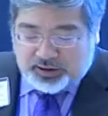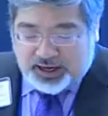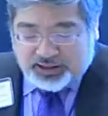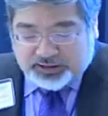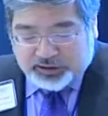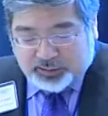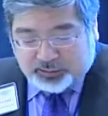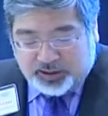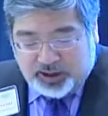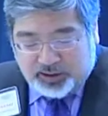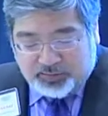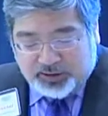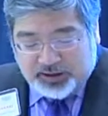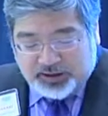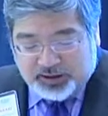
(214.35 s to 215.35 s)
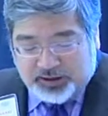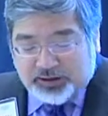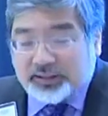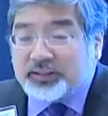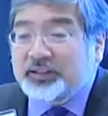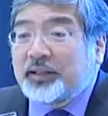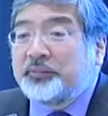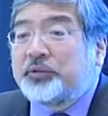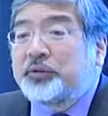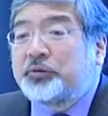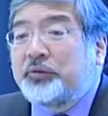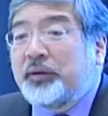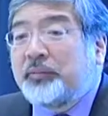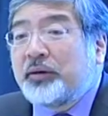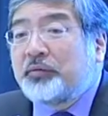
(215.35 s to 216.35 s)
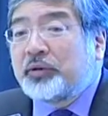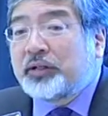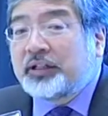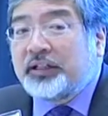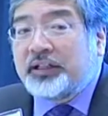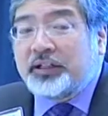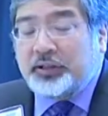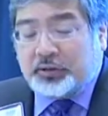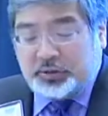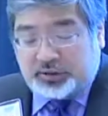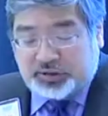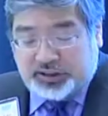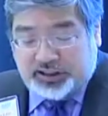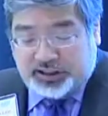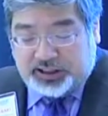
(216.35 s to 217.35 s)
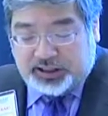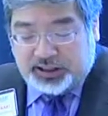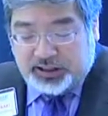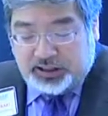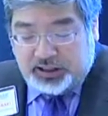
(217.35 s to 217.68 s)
at the department, and to some degree my work at EEOC